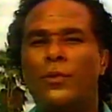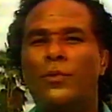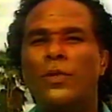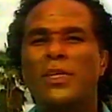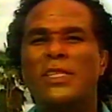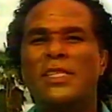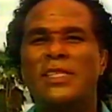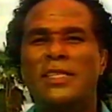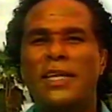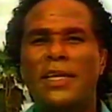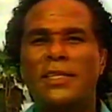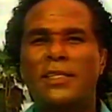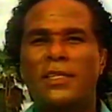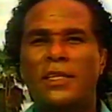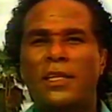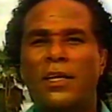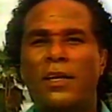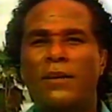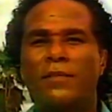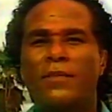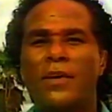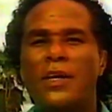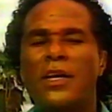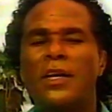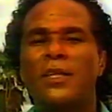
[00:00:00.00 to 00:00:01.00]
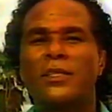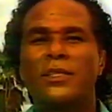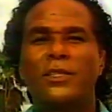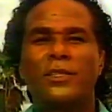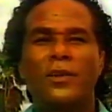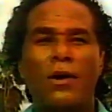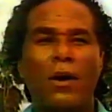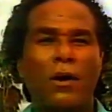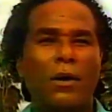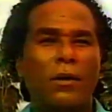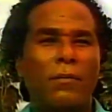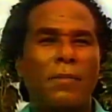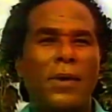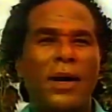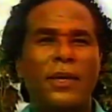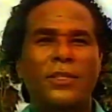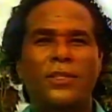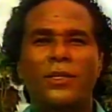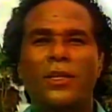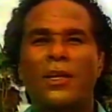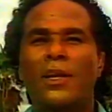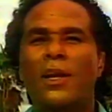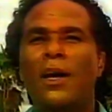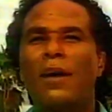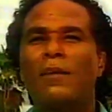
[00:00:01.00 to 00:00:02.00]
who is sensitive to talk
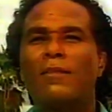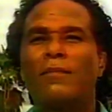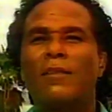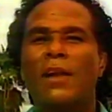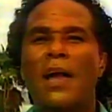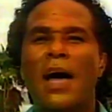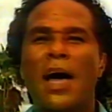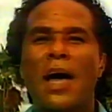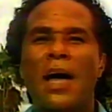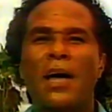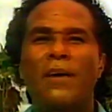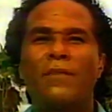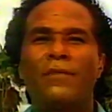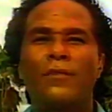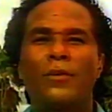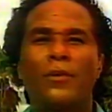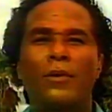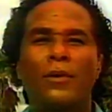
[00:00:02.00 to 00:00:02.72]
about your love life,